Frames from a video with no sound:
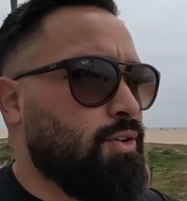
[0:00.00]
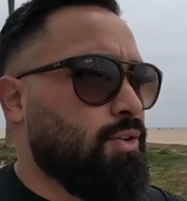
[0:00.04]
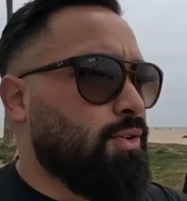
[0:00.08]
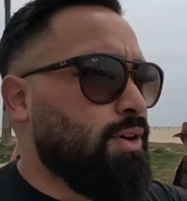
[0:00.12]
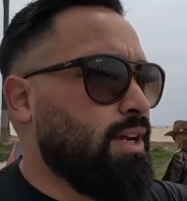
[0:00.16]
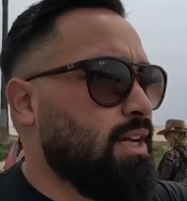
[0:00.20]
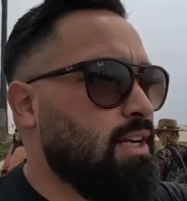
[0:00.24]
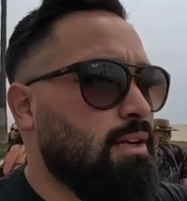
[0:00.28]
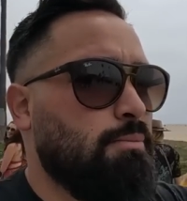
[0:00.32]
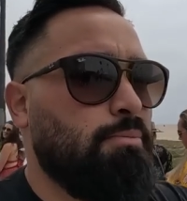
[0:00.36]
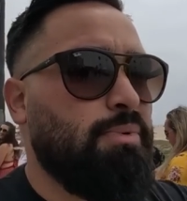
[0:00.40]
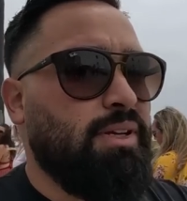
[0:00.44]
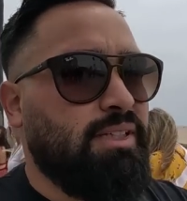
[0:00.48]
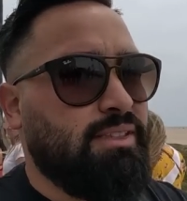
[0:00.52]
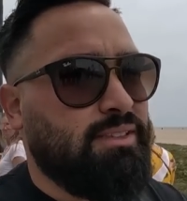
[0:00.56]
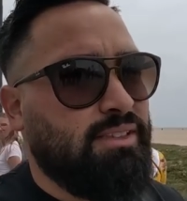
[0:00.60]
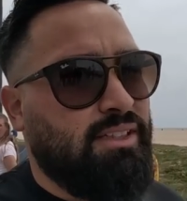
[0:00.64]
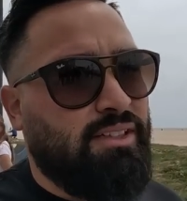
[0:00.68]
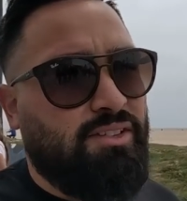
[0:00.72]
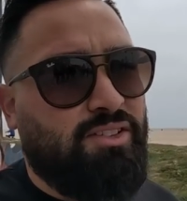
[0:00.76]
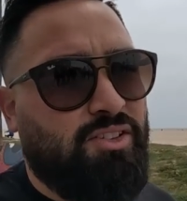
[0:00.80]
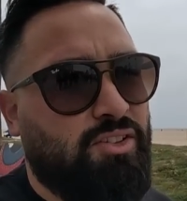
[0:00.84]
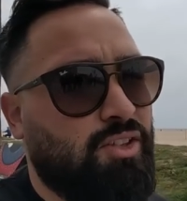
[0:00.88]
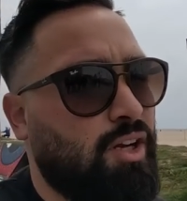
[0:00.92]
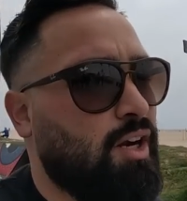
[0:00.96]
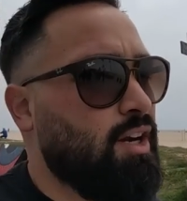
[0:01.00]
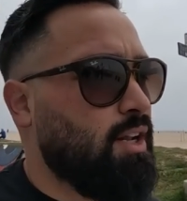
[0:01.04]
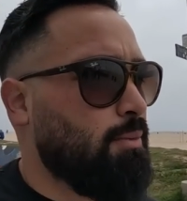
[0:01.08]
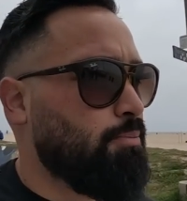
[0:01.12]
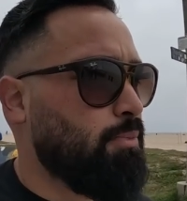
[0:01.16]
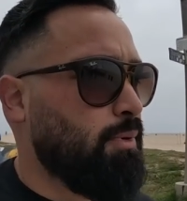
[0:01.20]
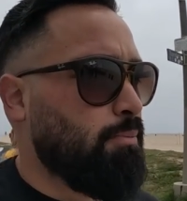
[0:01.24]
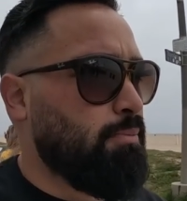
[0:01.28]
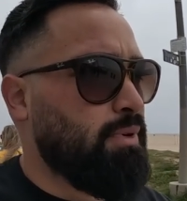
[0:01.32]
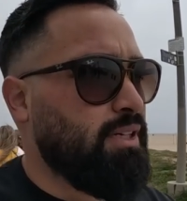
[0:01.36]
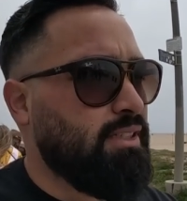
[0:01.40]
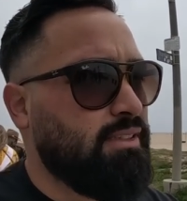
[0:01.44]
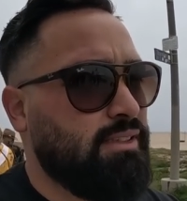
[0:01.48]
create a business, start up
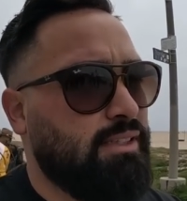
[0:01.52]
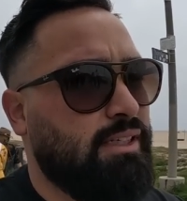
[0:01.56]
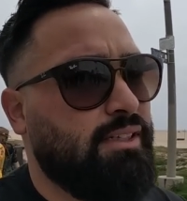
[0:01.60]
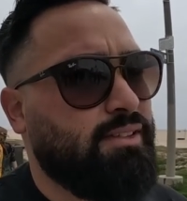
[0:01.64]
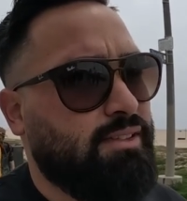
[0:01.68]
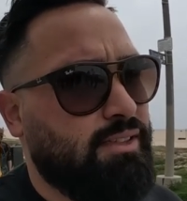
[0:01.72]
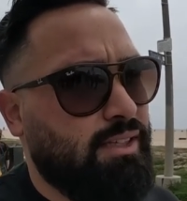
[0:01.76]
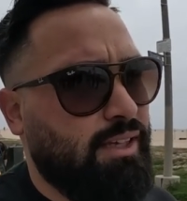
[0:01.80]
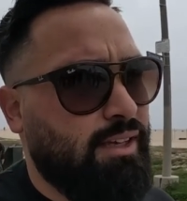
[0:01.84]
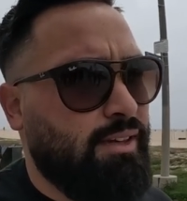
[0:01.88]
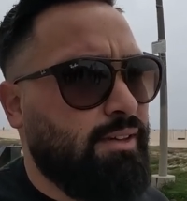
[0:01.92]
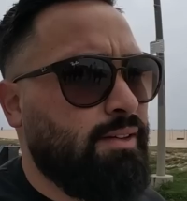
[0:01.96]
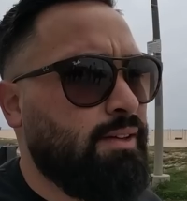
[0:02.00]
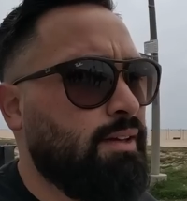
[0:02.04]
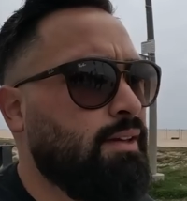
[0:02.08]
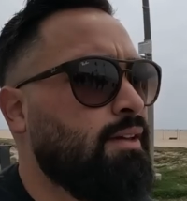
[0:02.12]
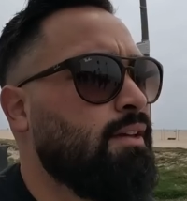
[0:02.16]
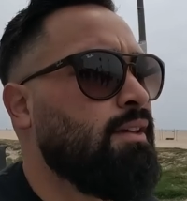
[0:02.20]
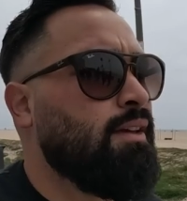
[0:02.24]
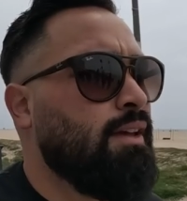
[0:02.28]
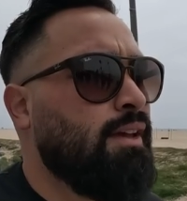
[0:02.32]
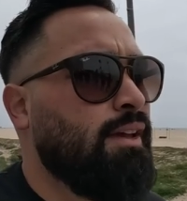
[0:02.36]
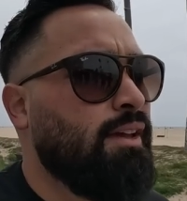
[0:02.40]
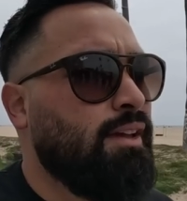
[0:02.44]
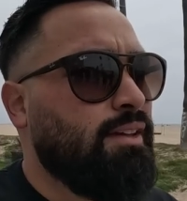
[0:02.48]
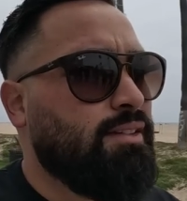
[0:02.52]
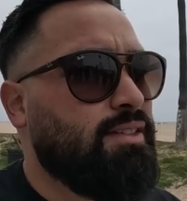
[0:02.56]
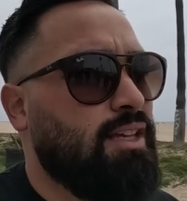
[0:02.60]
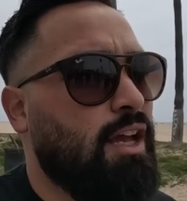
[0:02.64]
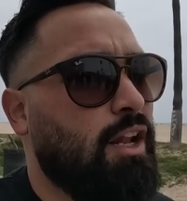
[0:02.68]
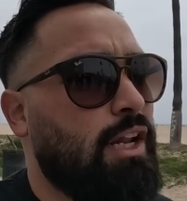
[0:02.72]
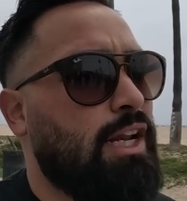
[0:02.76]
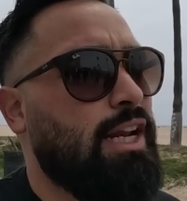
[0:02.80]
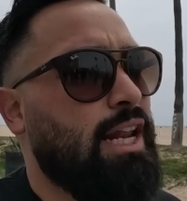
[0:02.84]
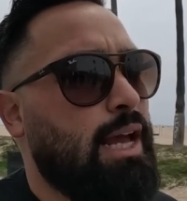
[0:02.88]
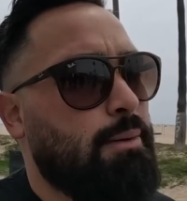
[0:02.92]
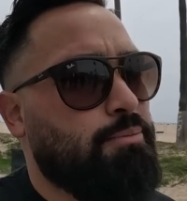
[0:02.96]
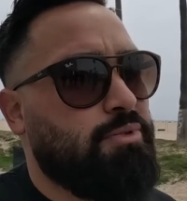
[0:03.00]
a business,
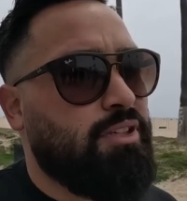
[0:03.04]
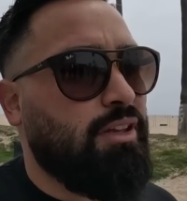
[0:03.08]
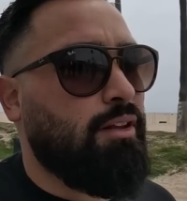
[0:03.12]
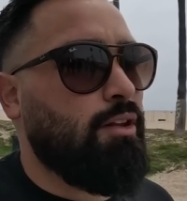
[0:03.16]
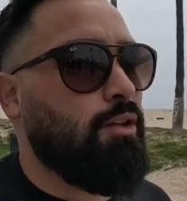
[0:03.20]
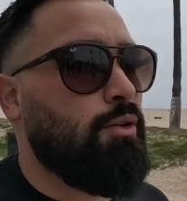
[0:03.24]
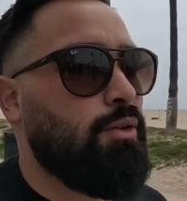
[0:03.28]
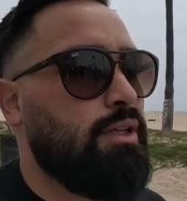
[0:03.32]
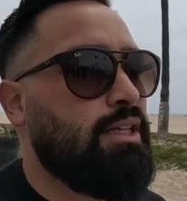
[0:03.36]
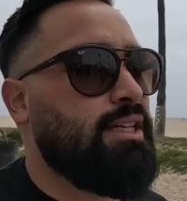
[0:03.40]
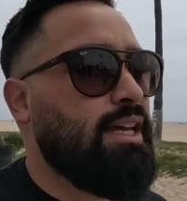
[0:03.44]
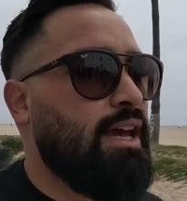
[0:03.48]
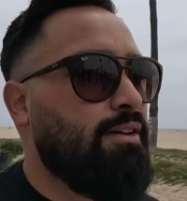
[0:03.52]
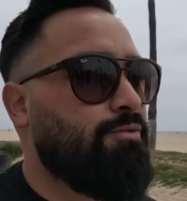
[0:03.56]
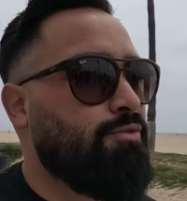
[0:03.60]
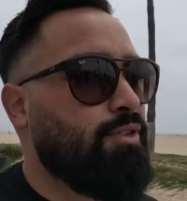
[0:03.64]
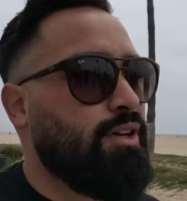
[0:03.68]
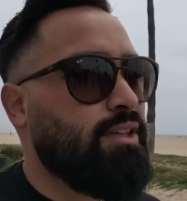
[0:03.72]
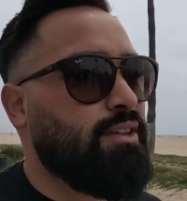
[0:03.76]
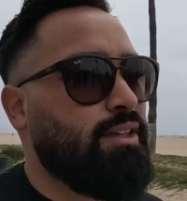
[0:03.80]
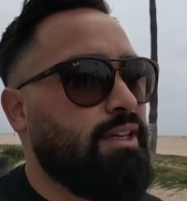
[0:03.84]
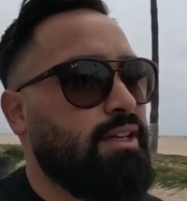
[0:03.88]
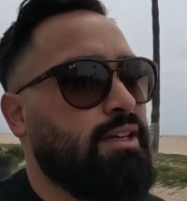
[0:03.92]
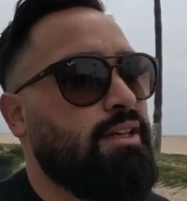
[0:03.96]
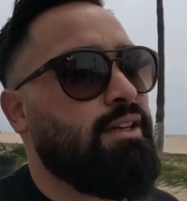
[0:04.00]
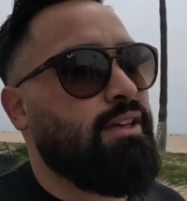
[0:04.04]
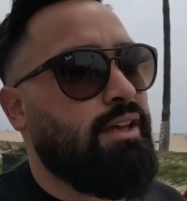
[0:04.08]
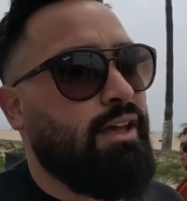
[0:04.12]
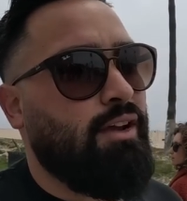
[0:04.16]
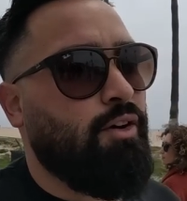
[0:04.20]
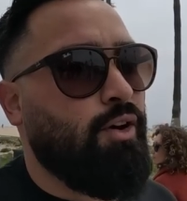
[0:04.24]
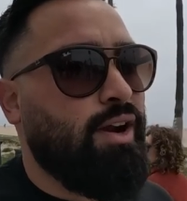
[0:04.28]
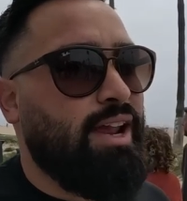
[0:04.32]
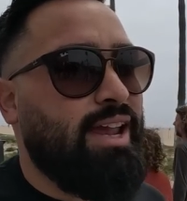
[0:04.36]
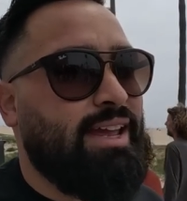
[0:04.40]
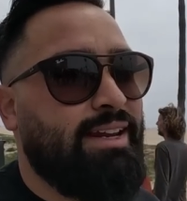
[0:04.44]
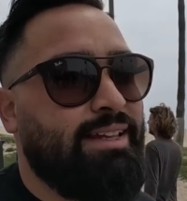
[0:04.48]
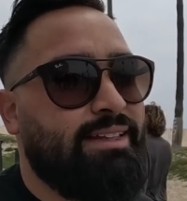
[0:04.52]
selling absolutely everything
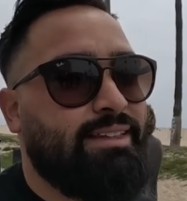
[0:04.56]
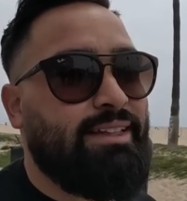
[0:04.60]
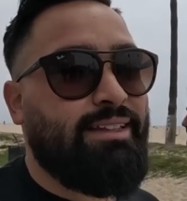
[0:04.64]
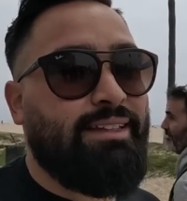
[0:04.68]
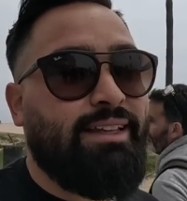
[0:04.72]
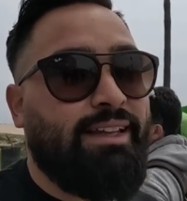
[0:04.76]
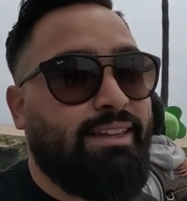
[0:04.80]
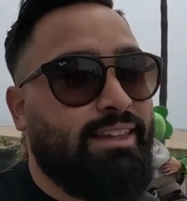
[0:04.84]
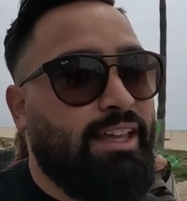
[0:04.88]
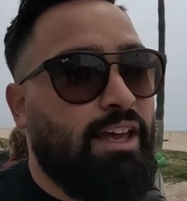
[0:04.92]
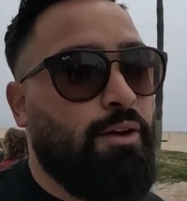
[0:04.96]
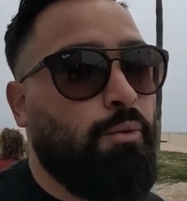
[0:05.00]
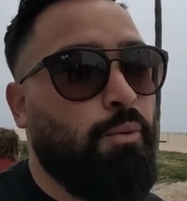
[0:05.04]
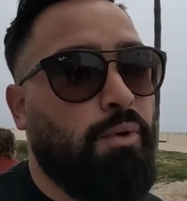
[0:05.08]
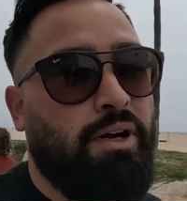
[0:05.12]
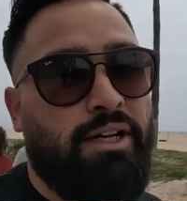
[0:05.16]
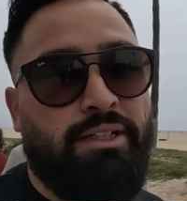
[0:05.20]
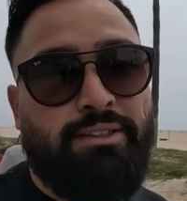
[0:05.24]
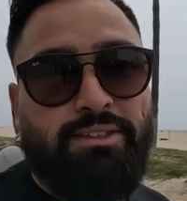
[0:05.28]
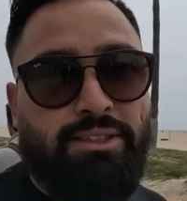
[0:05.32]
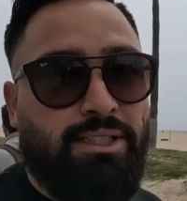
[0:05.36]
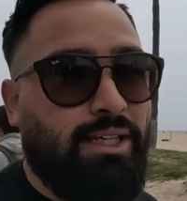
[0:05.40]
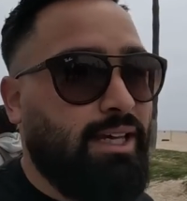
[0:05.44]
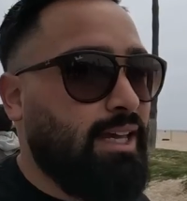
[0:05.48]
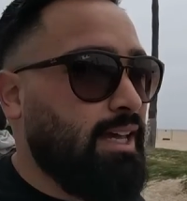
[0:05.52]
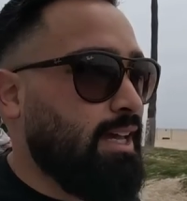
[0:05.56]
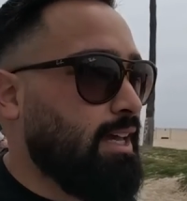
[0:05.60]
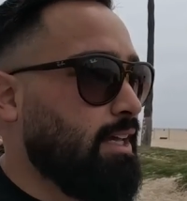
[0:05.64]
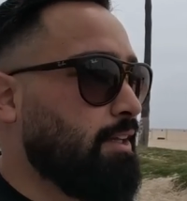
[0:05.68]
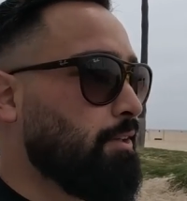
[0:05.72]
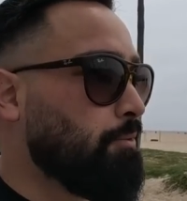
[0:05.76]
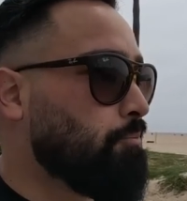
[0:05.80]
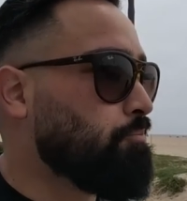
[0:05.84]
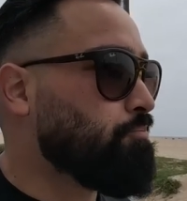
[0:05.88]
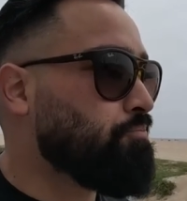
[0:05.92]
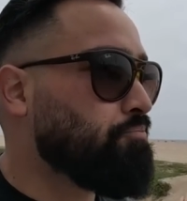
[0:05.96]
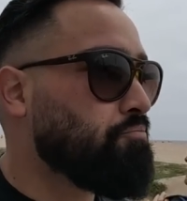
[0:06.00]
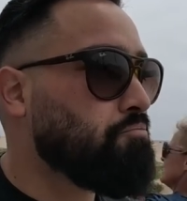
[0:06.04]
or anything that they want, and
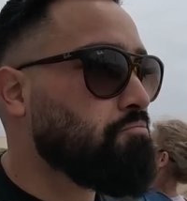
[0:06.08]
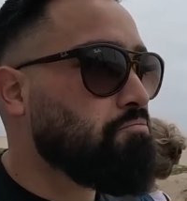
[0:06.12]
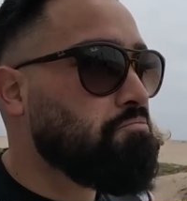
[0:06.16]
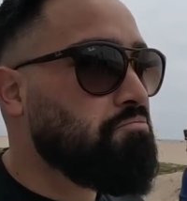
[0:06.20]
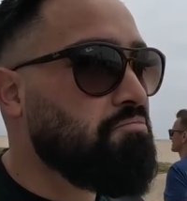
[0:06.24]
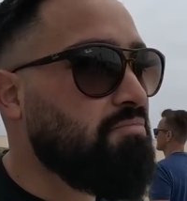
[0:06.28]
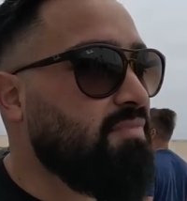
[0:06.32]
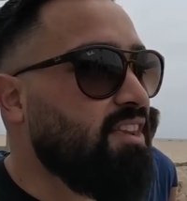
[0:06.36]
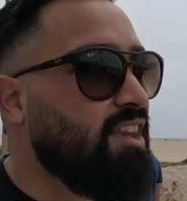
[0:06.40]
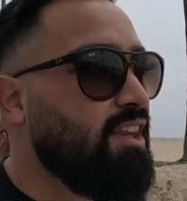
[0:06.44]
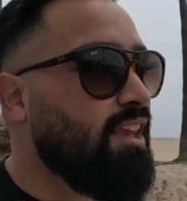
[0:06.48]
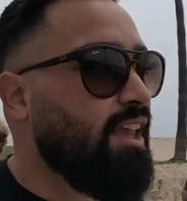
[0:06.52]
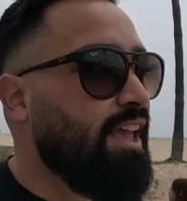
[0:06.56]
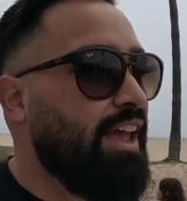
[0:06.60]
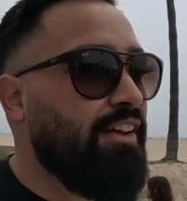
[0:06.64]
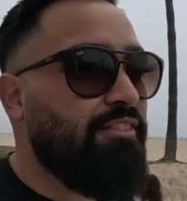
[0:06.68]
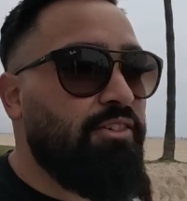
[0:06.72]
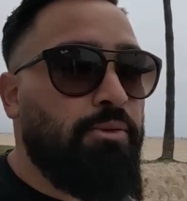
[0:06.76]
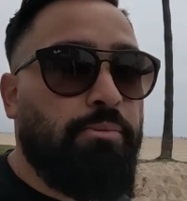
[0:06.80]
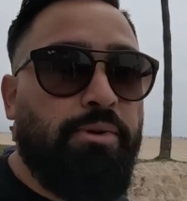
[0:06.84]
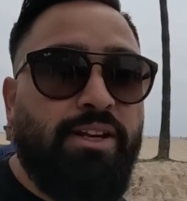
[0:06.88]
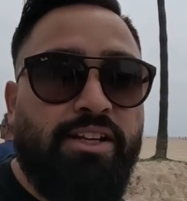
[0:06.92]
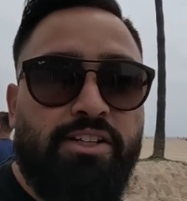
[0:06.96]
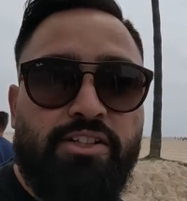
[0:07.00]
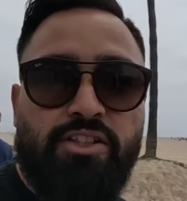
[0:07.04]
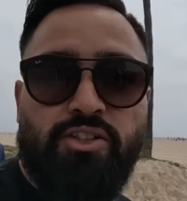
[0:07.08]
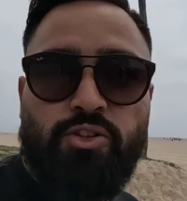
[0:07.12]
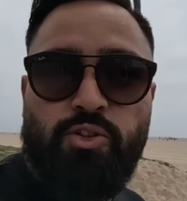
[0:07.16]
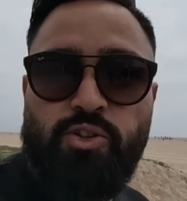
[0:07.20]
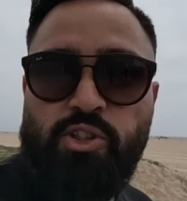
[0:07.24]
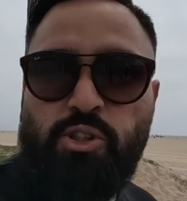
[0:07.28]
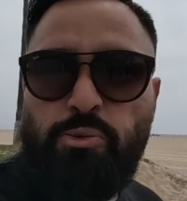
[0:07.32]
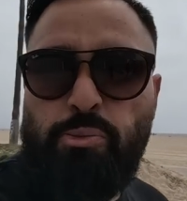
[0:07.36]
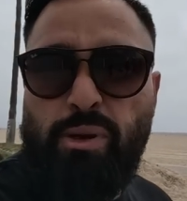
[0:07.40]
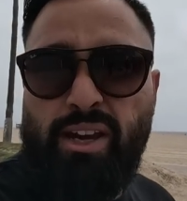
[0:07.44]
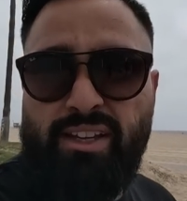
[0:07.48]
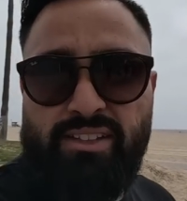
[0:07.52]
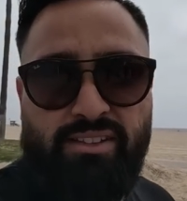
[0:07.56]
everybody just
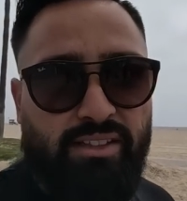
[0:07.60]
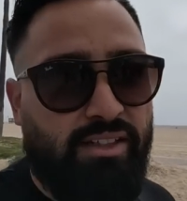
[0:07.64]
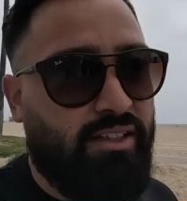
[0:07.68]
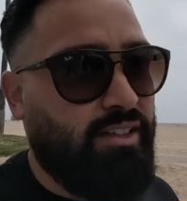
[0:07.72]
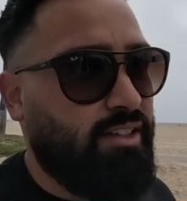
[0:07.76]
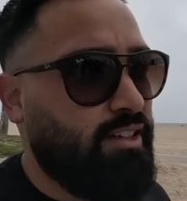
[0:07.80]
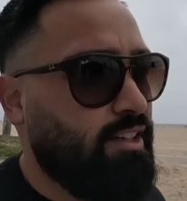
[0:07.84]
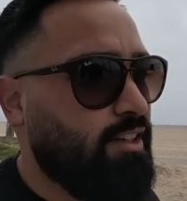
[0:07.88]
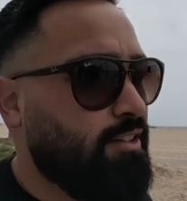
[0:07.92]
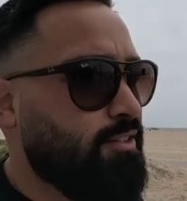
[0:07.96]
respects it, you